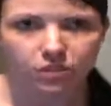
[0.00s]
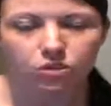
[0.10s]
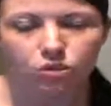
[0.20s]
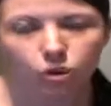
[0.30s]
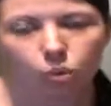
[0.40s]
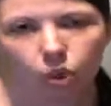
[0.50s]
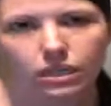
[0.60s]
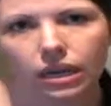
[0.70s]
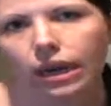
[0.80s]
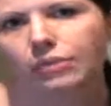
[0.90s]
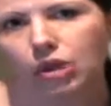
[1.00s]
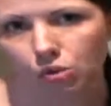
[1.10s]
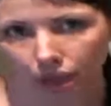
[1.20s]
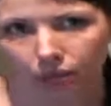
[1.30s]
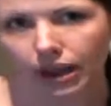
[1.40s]
there's only one time that you
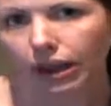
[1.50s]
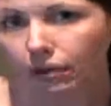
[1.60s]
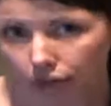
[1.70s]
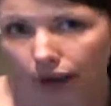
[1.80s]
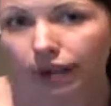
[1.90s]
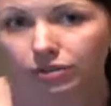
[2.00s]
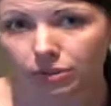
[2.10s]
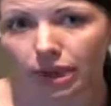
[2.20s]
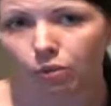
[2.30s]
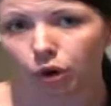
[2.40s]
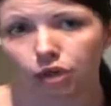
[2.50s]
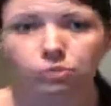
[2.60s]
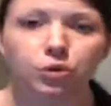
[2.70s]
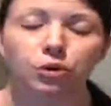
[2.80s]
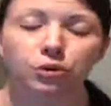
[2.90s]
will ever have to pay a mortgage
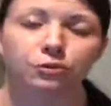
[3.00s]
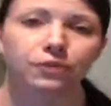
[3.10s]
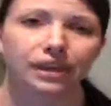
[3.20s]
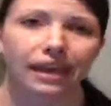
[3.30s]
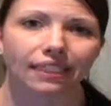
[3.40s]
broker a fee,